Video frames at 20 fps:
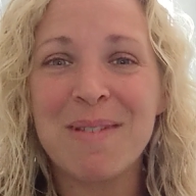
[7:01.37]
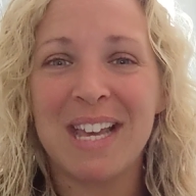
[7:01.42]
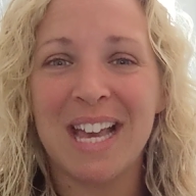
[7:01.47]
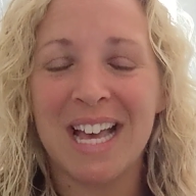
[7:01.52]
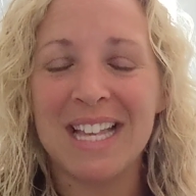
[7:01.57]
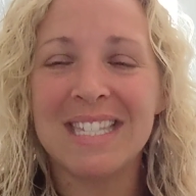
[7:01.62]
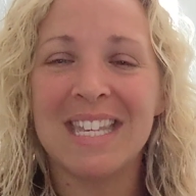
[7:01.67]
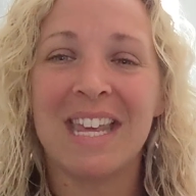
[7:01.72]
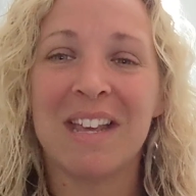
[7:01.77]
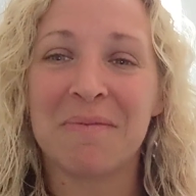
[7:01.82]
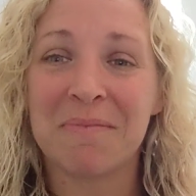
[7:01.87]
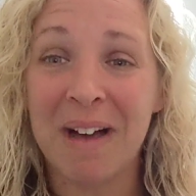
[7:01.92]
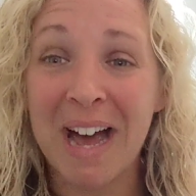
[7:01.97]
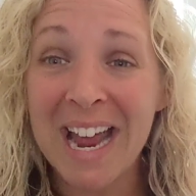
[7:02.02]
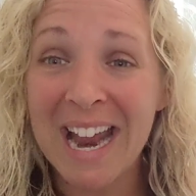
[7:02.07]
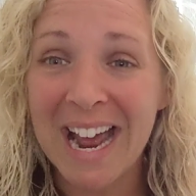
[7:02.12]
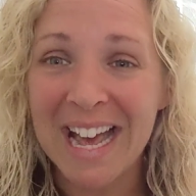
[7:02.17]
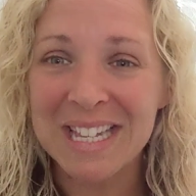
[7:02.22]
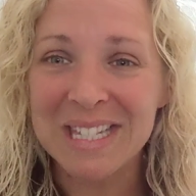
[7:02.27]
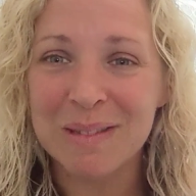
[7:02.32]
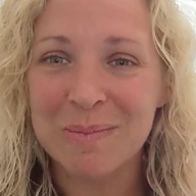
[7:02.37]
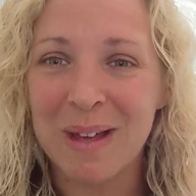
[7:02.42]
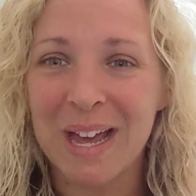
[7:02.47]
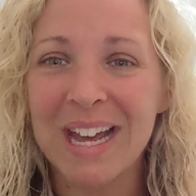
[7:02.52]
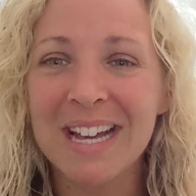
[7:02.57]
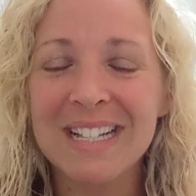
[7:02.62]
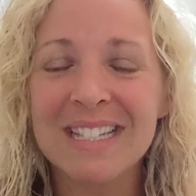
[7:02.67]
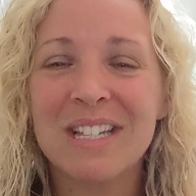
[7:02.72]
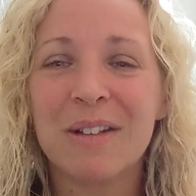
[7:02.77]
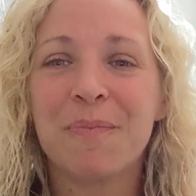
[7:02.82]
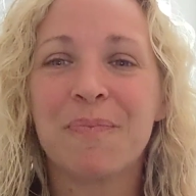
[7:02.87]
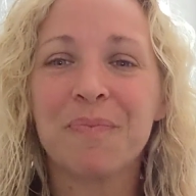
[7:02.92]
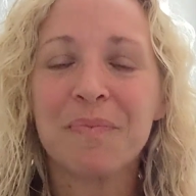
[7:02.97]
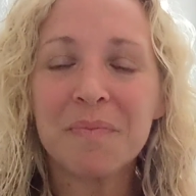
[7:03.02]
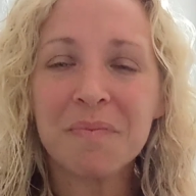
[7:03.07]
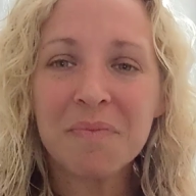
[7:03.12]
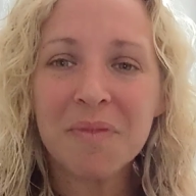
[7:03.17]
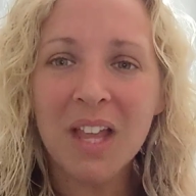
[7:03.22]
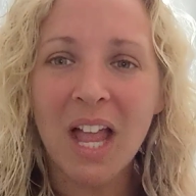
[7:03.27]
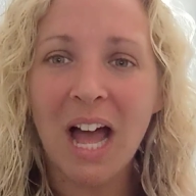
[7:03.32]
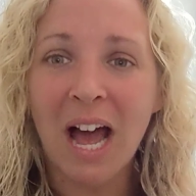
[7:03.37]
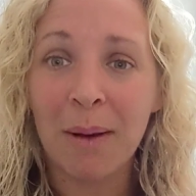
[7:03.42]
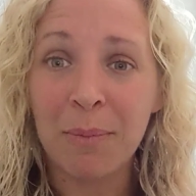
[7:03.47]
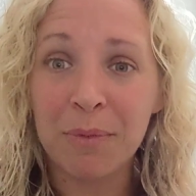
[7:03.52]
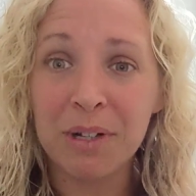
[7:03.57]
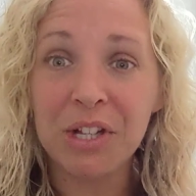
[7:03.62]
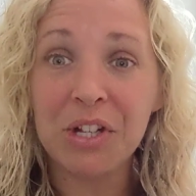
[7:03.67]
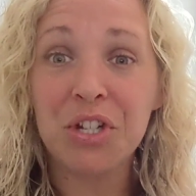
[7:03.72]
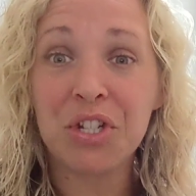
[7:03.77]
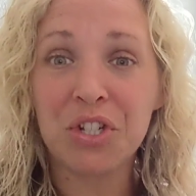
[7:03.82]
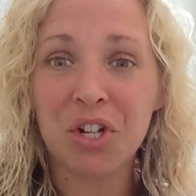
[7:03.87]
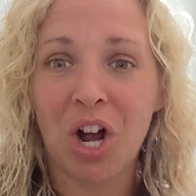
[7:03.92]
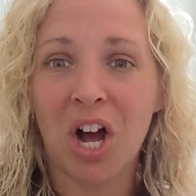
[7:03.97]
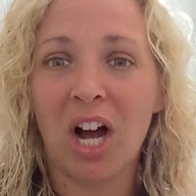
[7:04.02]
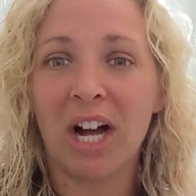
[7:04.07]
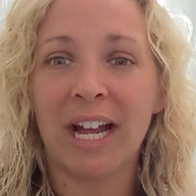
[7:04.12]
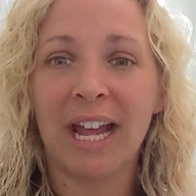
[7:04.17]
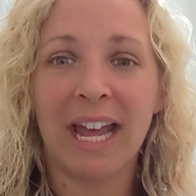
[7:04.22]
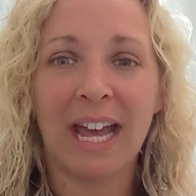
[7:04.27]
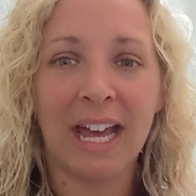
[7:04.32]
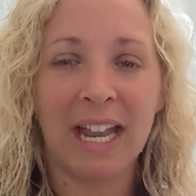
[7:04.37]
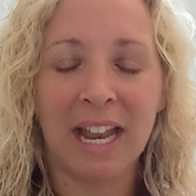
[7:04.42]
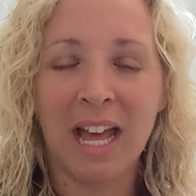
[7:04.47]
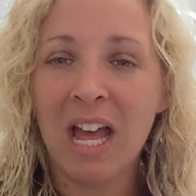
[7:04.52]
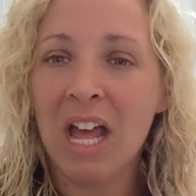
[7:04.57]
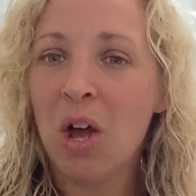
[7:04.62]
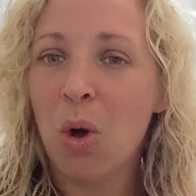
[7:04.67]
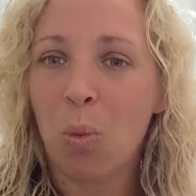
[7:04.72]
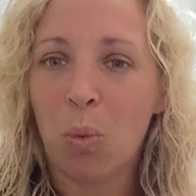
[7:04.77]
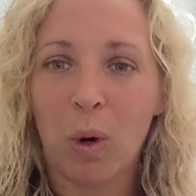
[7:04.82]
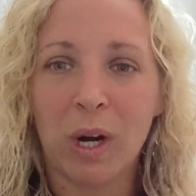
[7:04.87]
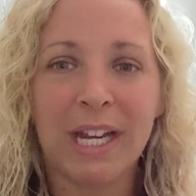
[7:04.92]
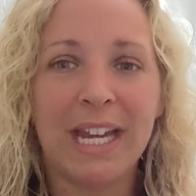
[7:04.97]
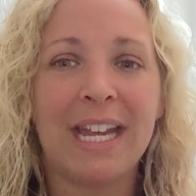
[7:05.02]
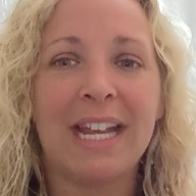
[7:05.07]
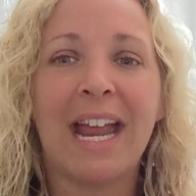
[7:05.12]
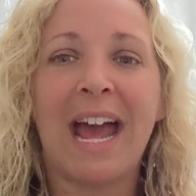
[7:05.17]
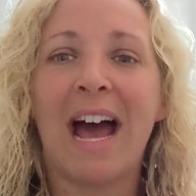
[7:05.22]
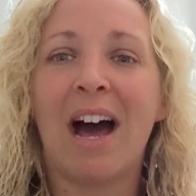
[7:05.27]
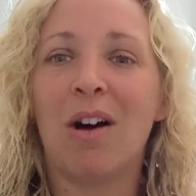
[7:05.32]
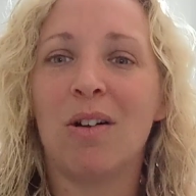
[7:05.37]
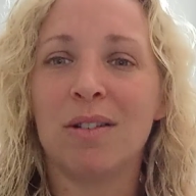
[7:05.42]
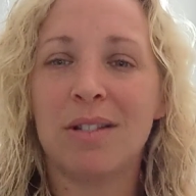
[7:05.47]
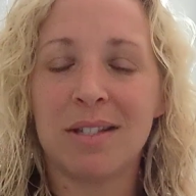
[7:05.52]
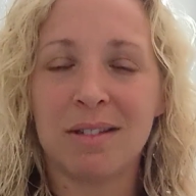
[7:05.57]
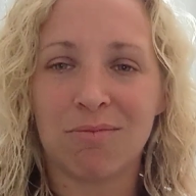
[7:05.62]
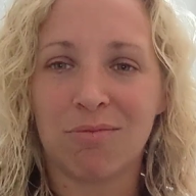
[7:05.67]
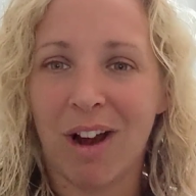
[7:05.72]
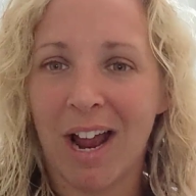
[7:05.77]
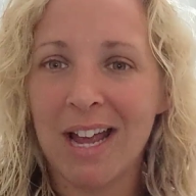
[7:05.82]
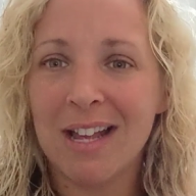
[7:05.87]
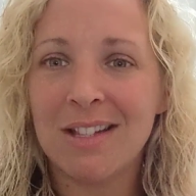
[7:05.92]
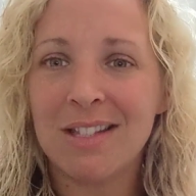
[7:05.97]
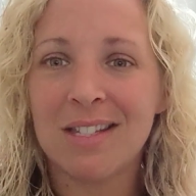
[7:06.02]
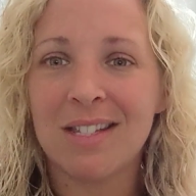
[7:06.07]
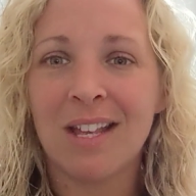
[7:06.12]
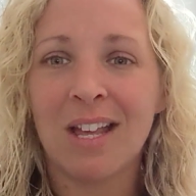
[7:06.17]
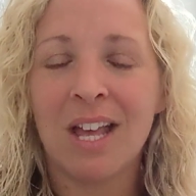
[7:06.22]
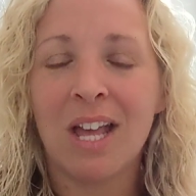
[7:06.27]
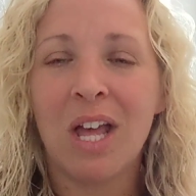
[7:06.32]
because in my aspect, I'm really strong in working out, right?